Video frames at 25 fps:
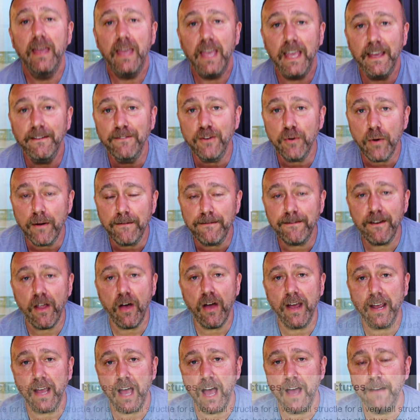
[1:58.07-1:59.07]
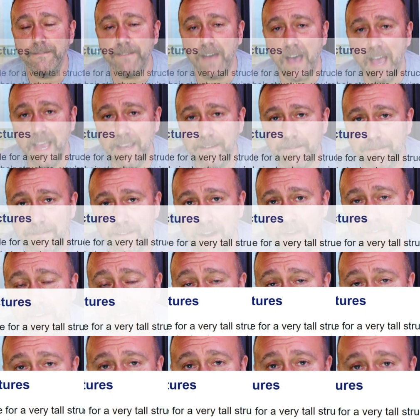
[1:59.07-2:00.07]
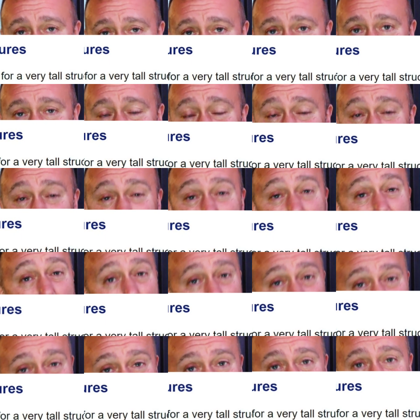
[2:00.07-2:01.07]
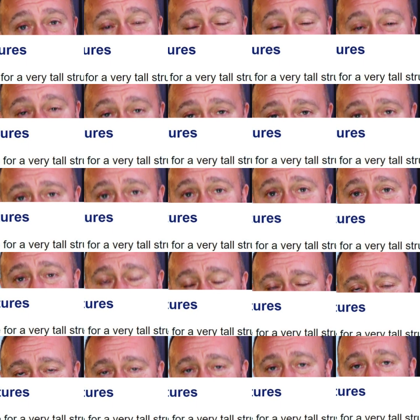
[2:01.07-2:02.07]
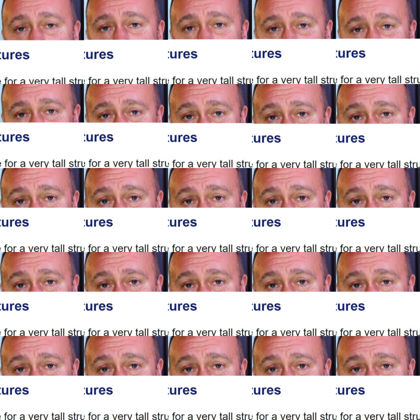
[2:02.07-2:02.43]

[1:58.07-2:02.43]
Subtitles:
If you are flying over a very tall building, more than 105